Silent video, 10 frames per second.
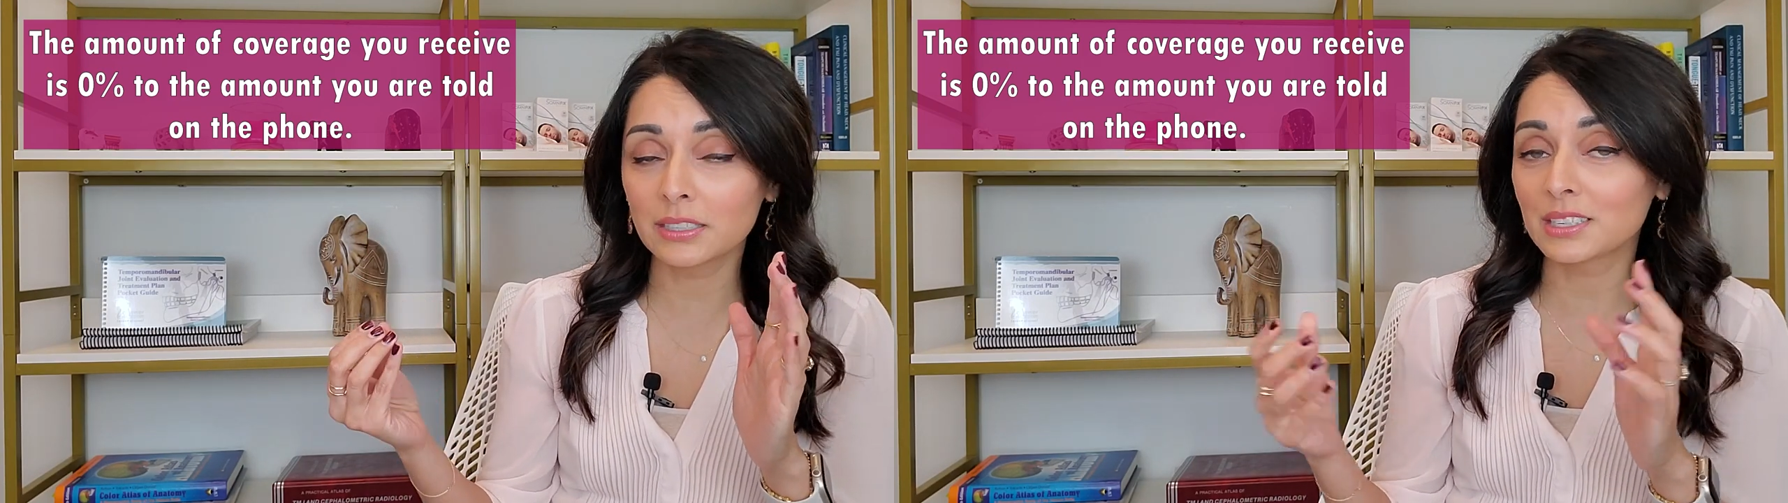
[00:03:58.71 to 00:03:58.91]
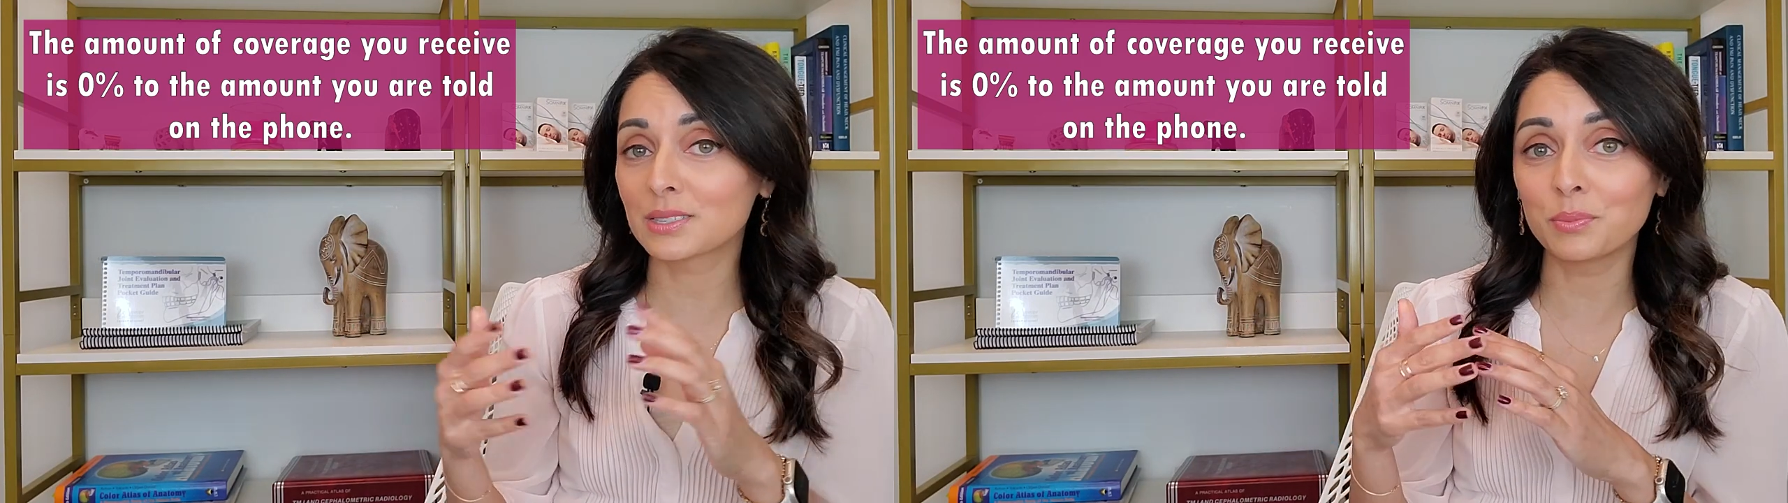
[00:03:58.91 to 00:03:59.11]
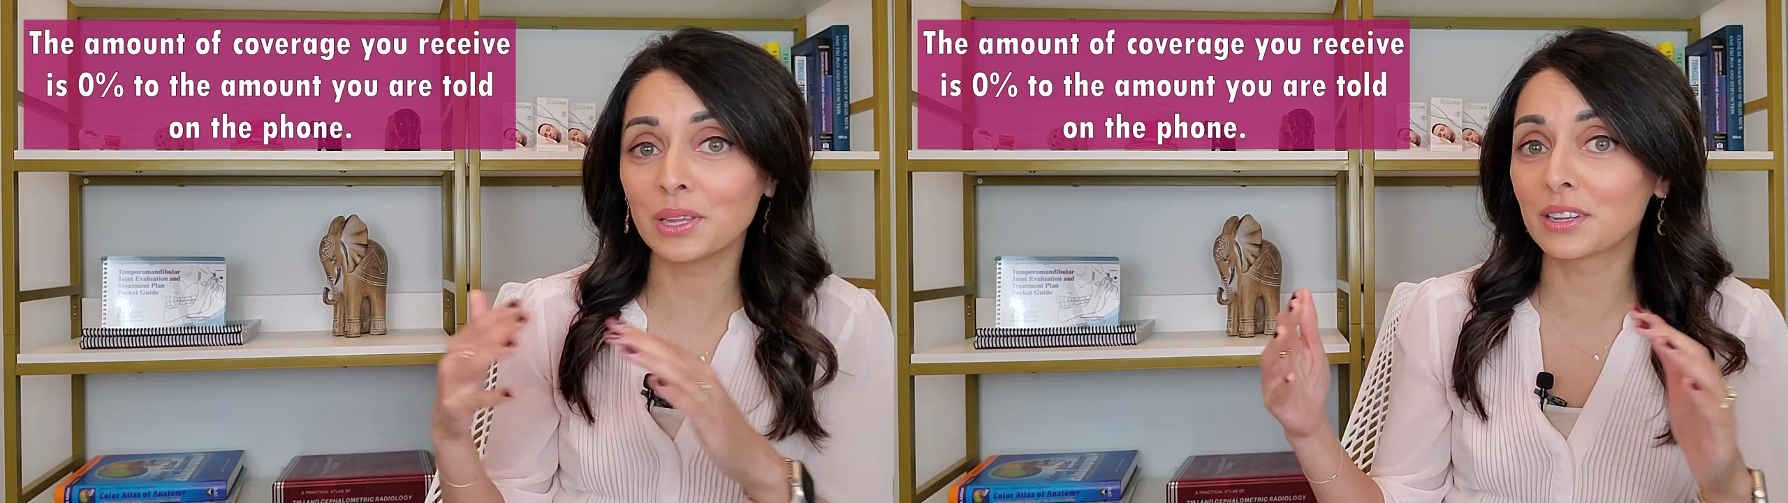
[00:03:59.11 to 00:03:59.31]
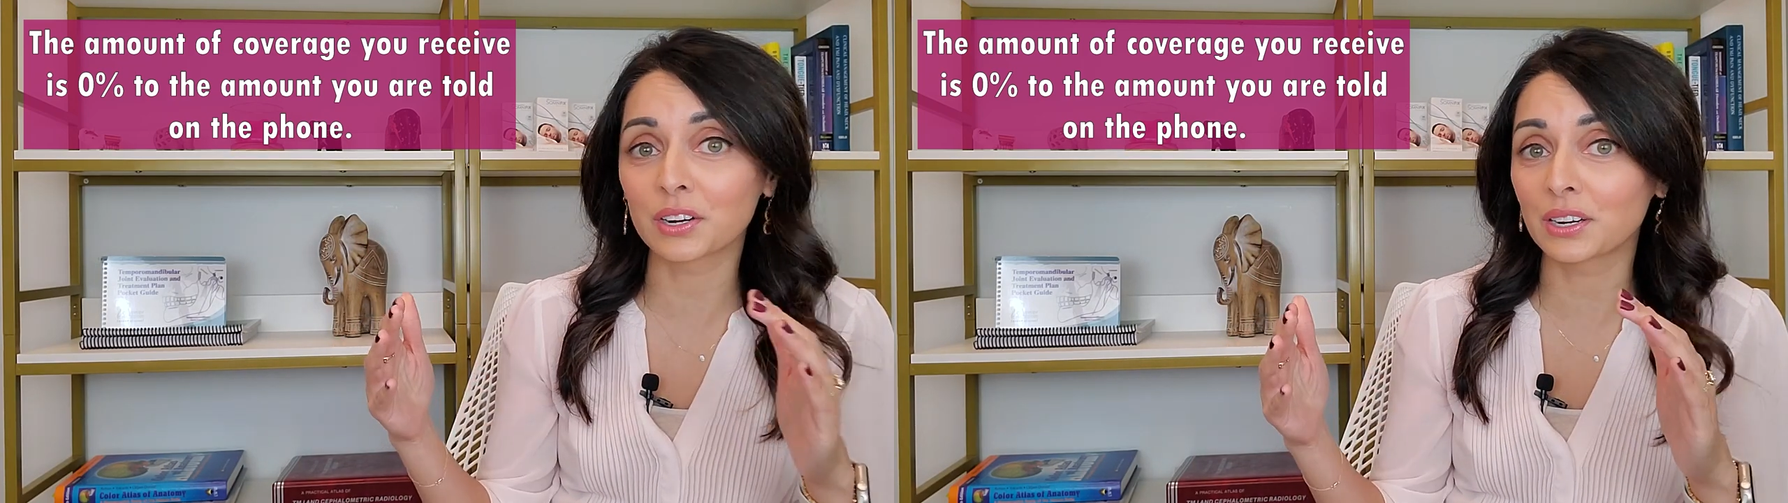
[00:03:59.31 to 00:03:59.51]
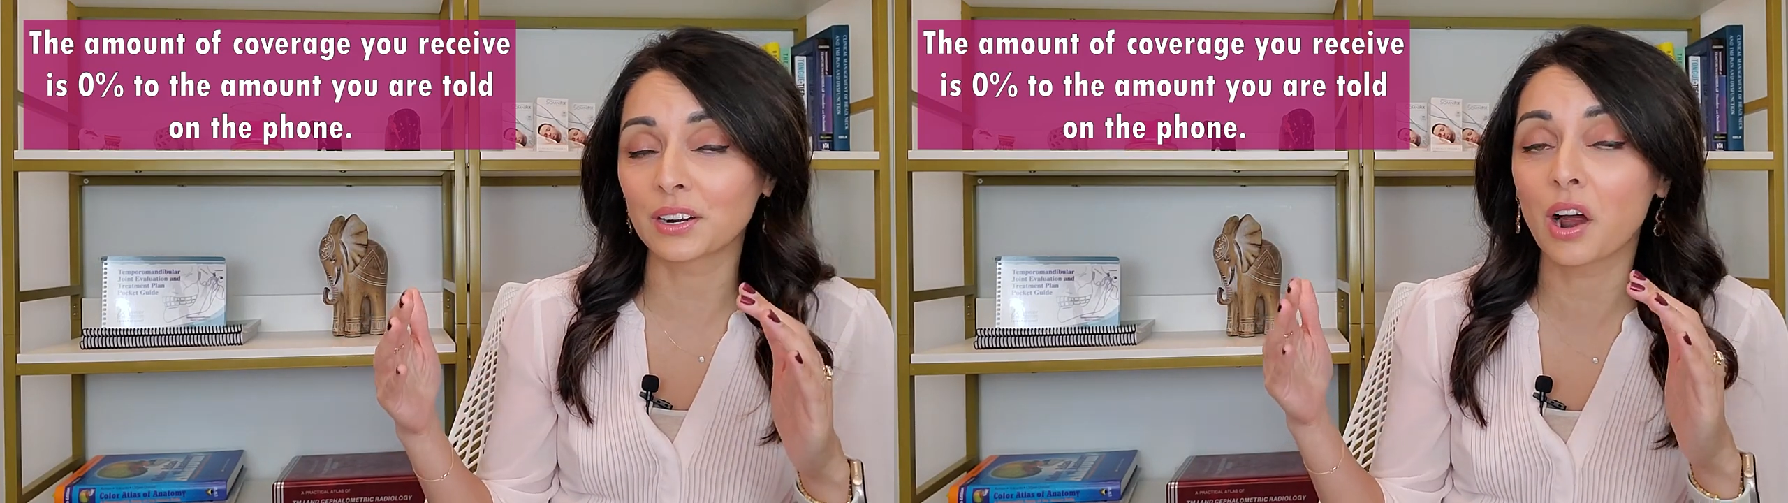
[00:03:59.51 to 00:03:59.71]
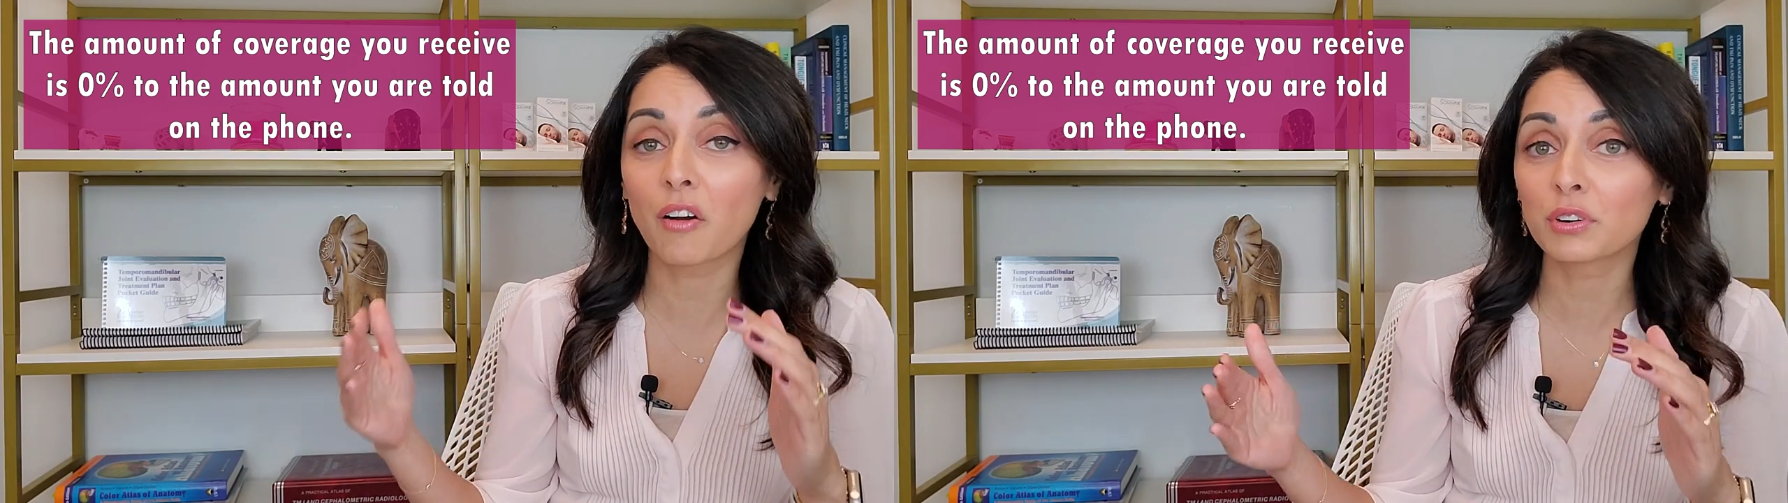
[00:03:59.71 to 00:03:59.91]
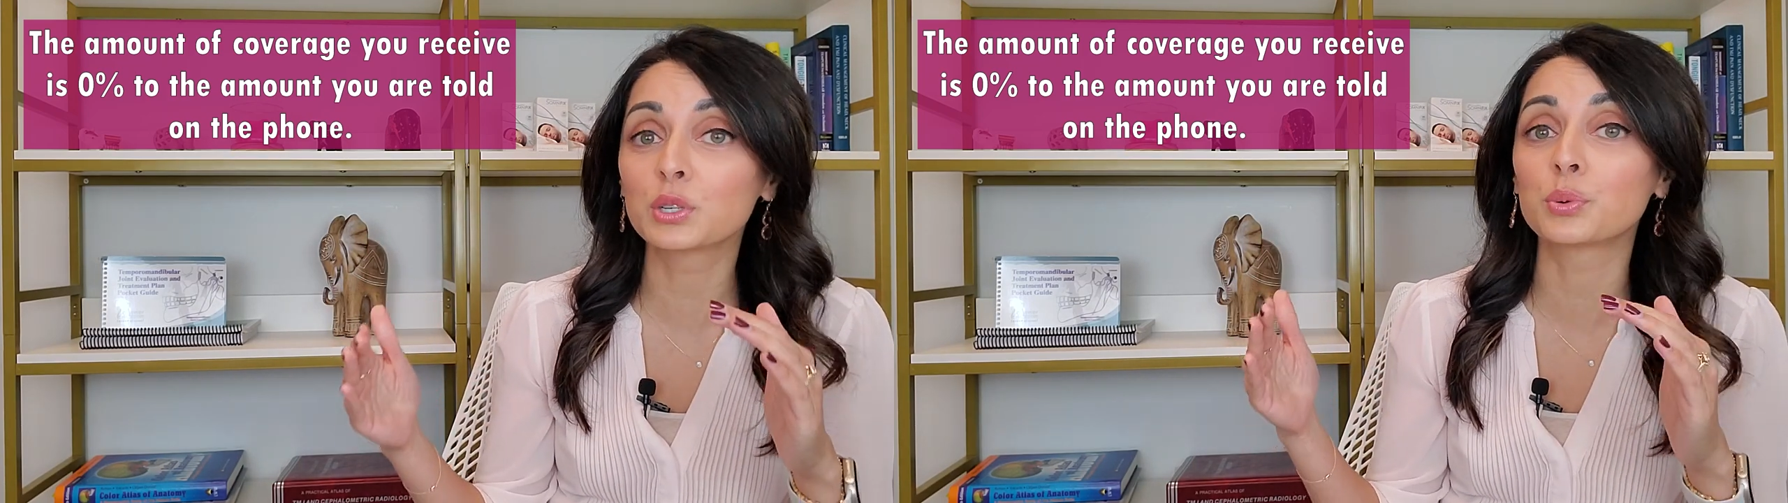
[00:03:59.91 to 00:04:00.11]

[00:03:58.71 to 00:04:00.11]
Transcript: it doesn't mean they're going to cover